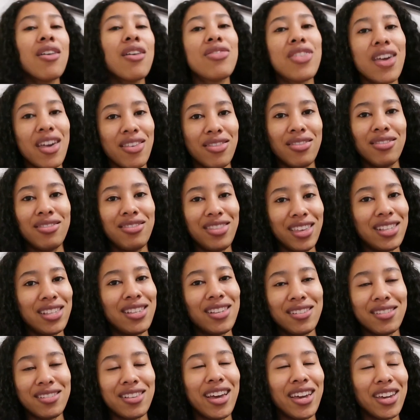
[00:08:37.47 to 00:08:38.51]
then this
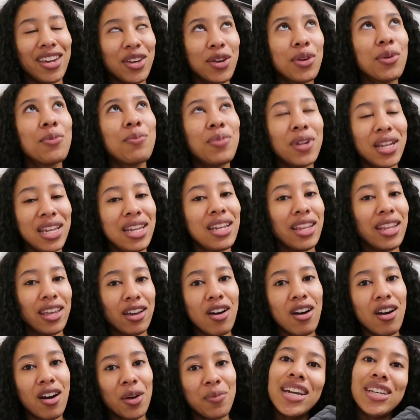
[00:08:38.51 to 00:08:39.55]
is like completely
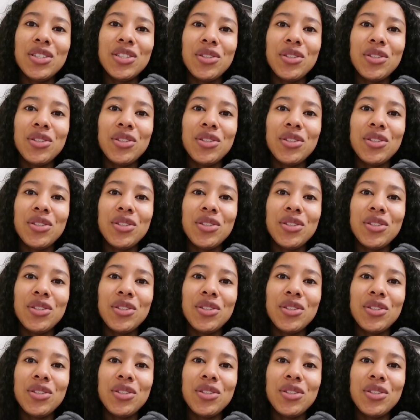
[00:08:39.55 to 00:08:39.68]
calm